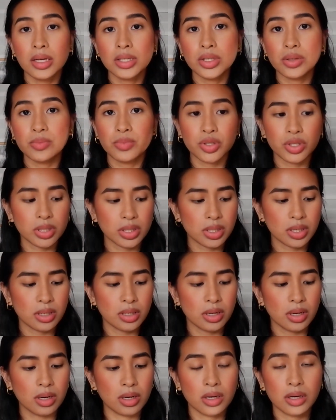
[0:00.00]
So I'm just
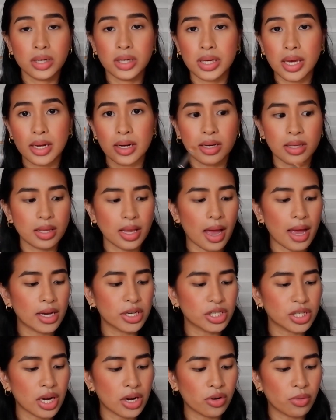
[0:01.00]
gonna get an
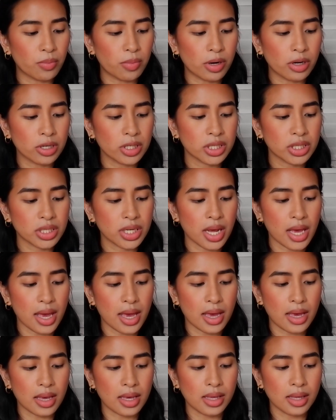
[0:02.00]
eyeshadow brush
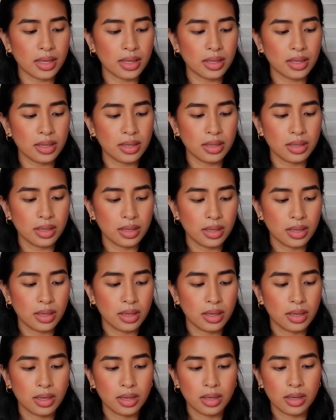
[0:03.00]
and
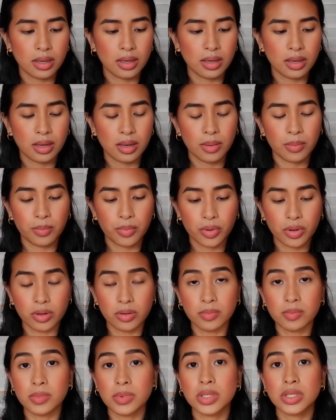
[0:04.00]
put
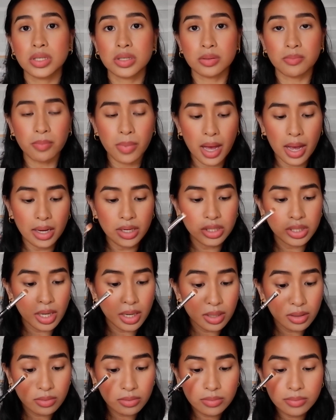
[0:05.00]
on some
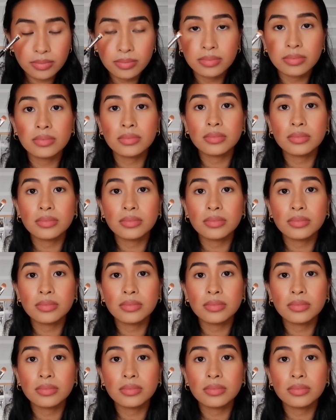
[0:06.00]
eyeshadow.